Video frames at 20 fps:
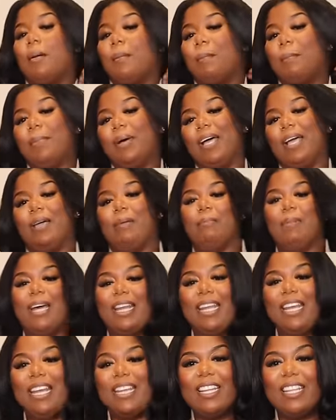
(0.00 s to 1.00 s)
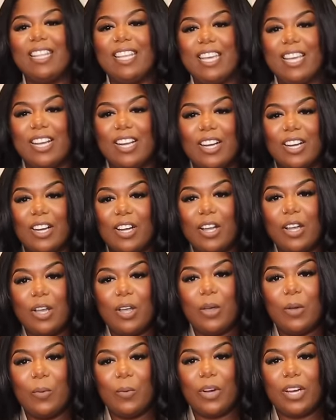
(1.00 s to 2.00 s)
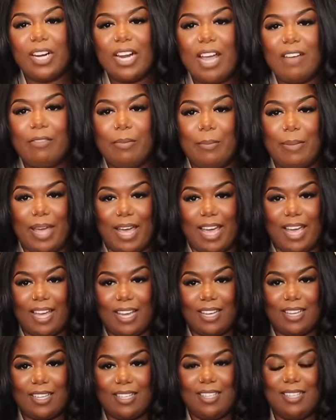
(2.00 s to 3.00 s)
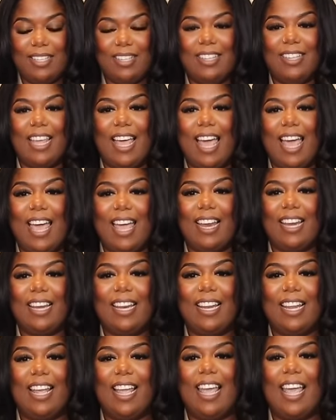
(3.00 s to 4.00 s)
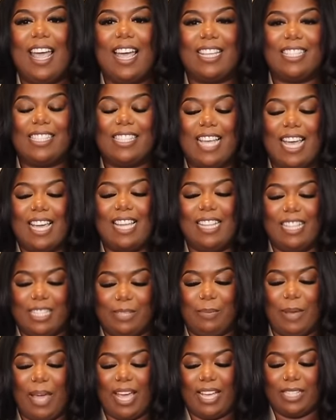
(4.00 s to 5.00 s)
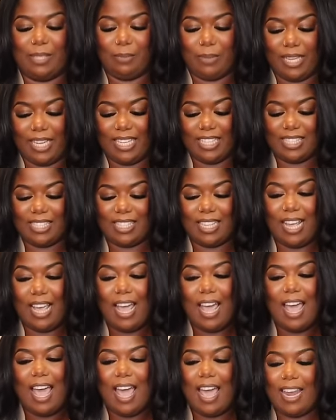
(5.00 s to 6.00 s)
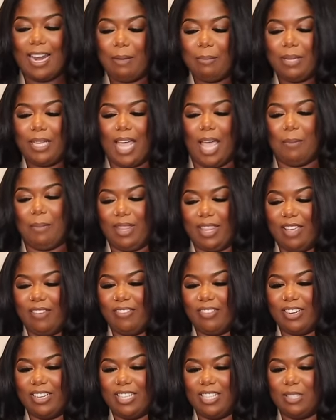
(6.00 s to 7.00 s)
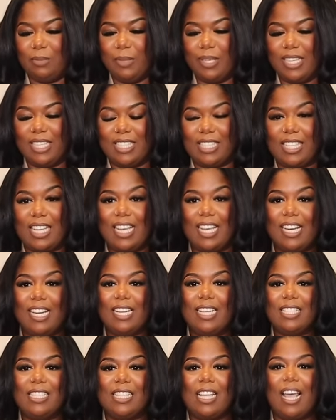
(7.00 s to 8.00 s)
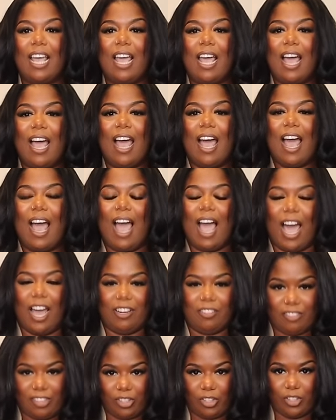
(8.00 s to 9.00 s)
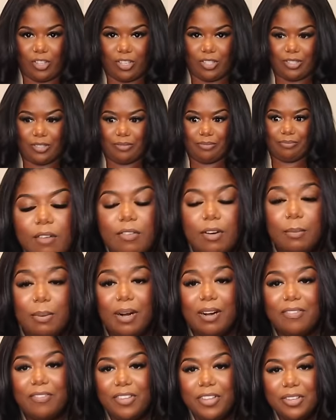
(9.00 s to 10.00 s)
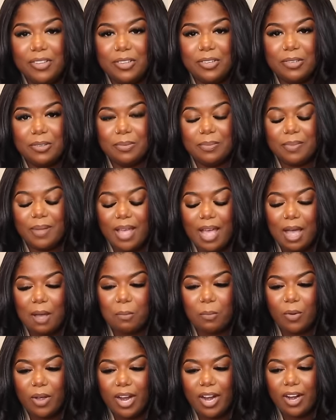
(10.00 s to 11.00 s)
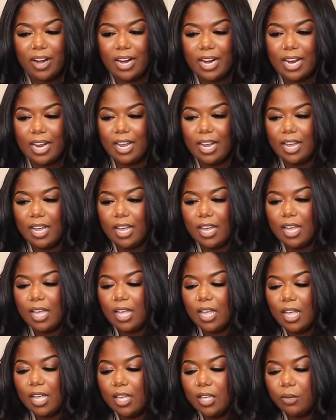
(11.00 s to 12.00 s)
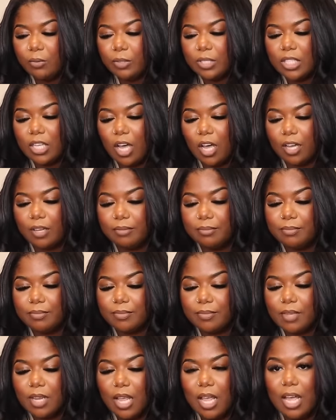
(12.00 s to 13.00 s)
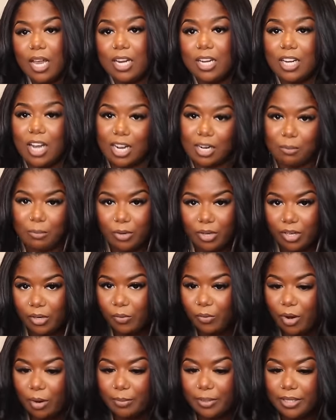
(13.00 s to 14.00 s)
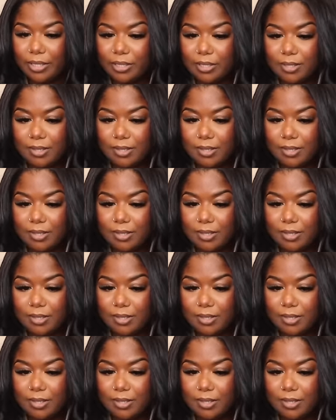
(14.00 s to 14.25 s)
But by the end of the year, we're going to have a bag that has taken this bag's place. And I'm claiming that for us because it is out of control. For perfume, I'm wearing, what's it called? Donna Born Aroma.